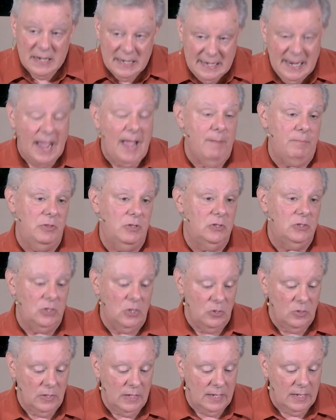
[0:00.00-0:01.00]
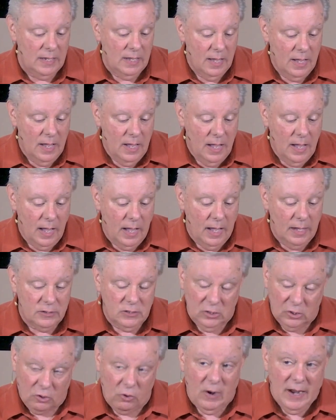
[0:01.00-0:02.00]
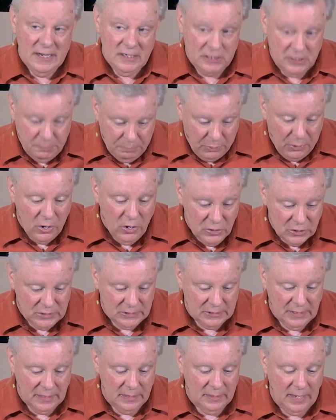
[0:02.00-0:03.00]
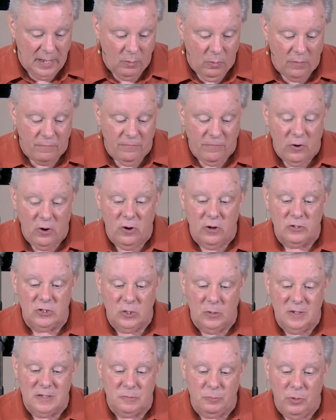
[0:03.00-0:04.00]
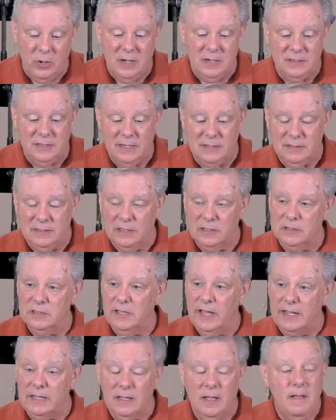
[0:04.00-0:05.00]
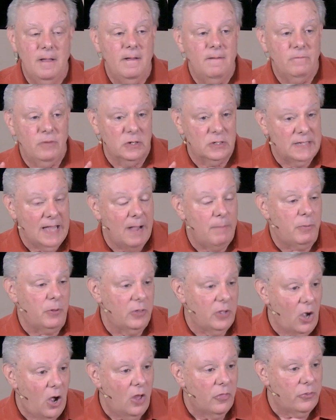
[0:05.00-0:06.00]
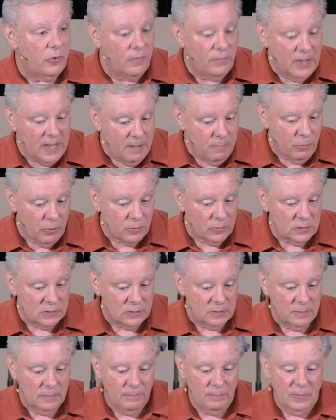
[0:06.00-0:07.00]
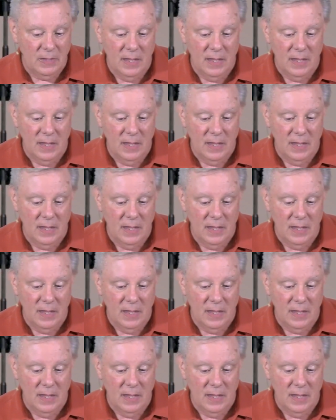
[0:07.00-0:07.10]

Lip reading: in depth to Christ's person, they refer to his preexistence. Like, for example, the author of Hebrews.